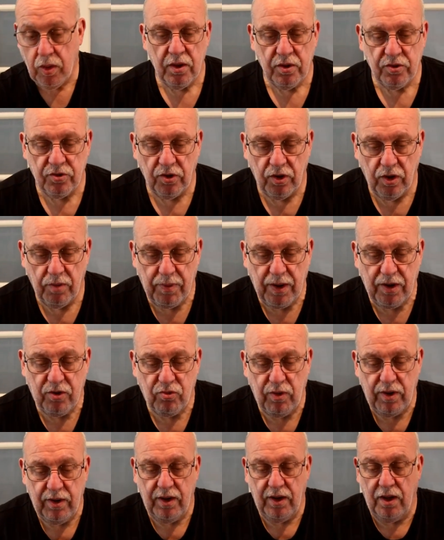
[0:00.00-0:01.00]
So the best
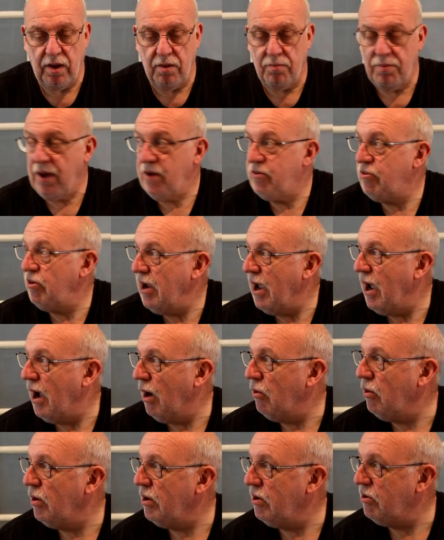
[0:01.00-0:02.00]
way to get the battery
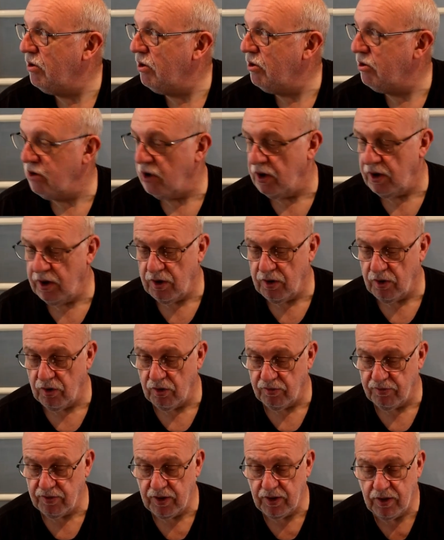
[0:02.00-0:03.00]
out is to turn it
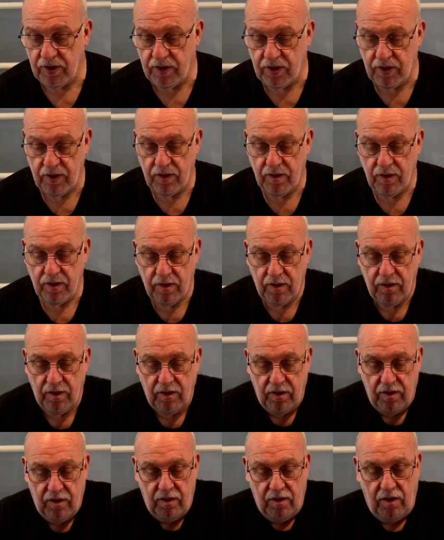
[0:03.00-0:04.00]
over
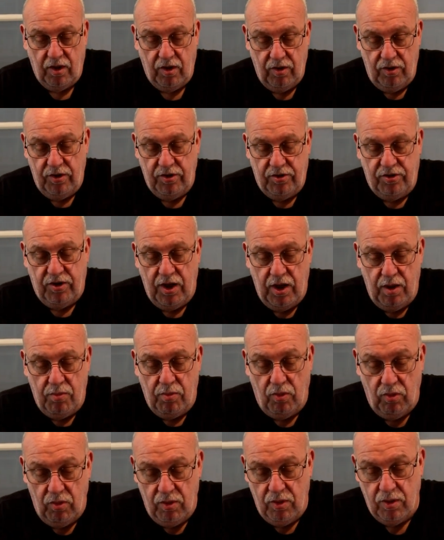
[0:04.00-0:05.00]
on the
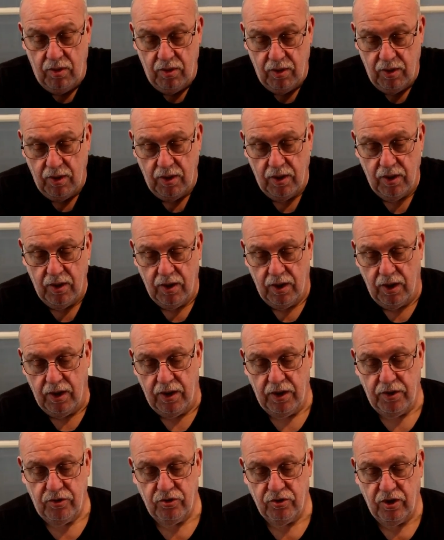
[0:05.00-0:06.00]
table and
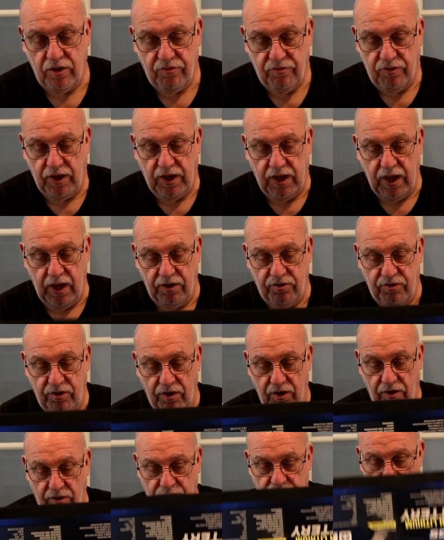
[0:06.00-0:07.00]
then just lift the casing
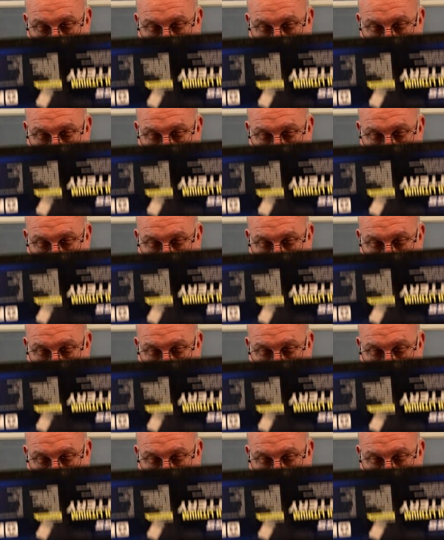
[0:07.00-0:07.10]
off.